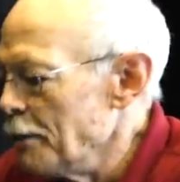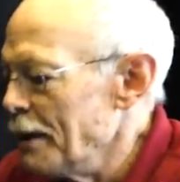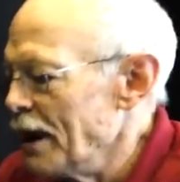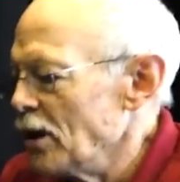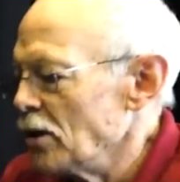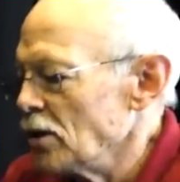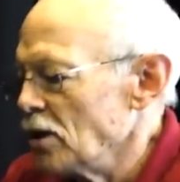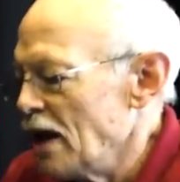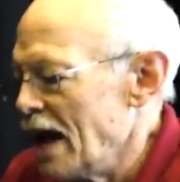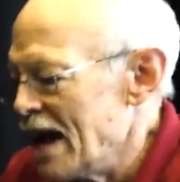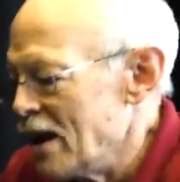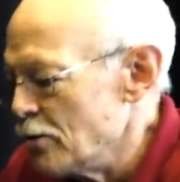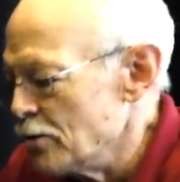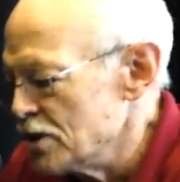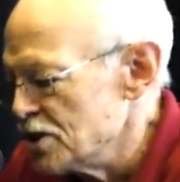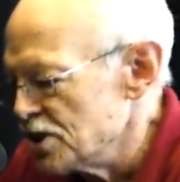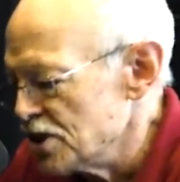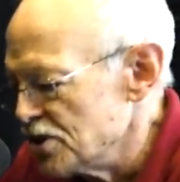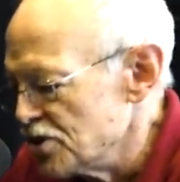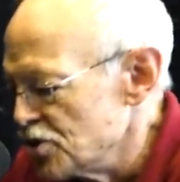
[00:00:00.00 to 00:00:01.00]
about
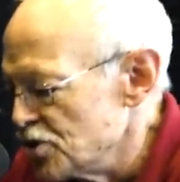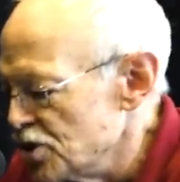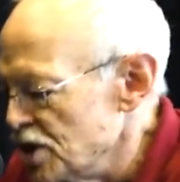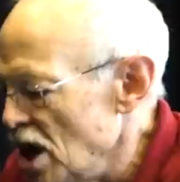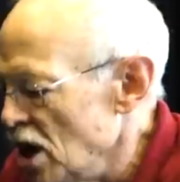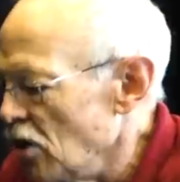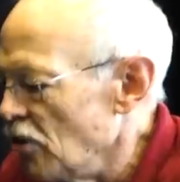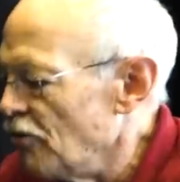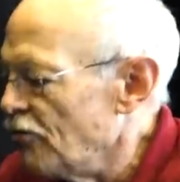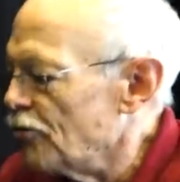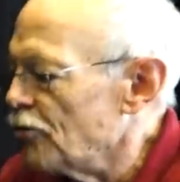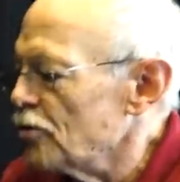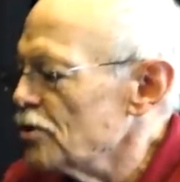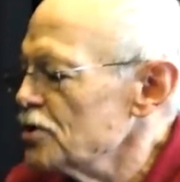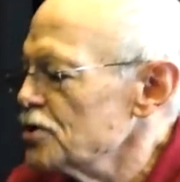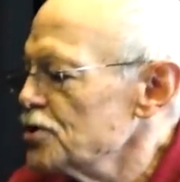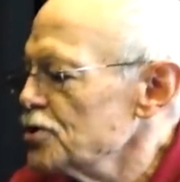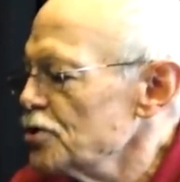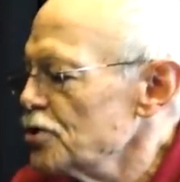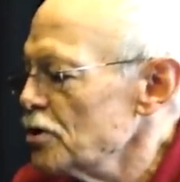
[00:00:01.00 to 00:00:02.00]
language itself or a
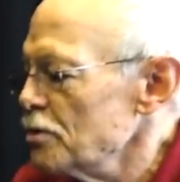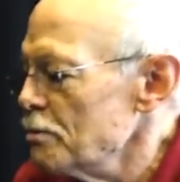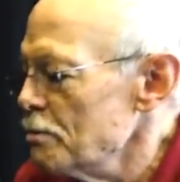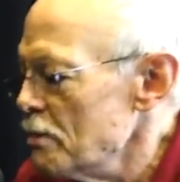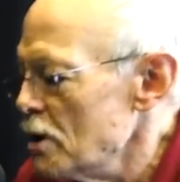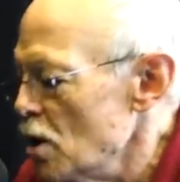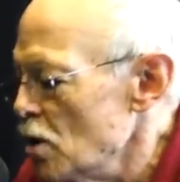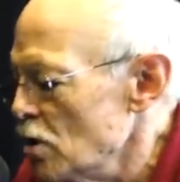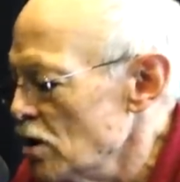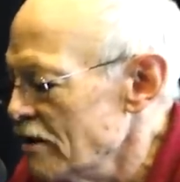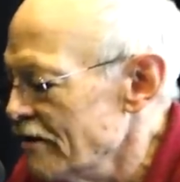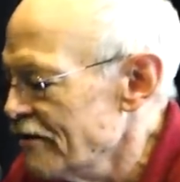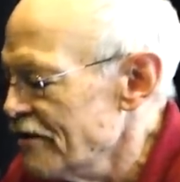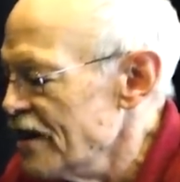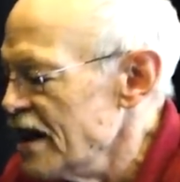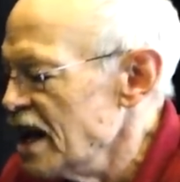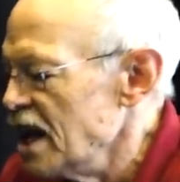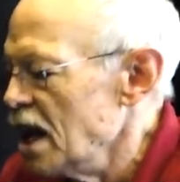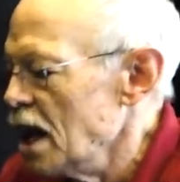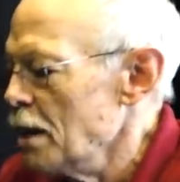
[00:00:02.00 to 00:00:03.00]
certain mode of
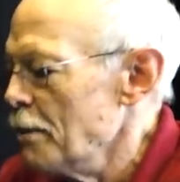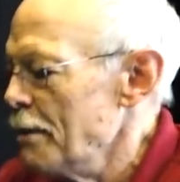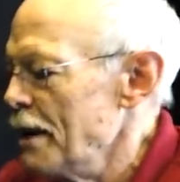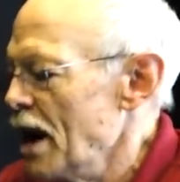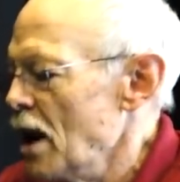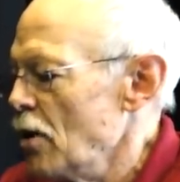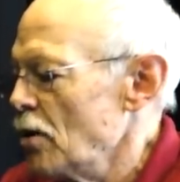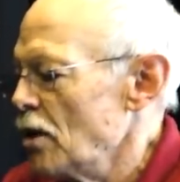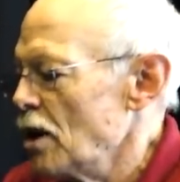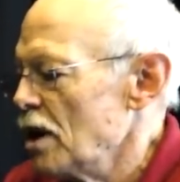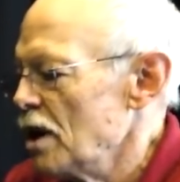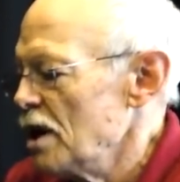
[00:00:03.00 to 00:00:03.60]
thinking about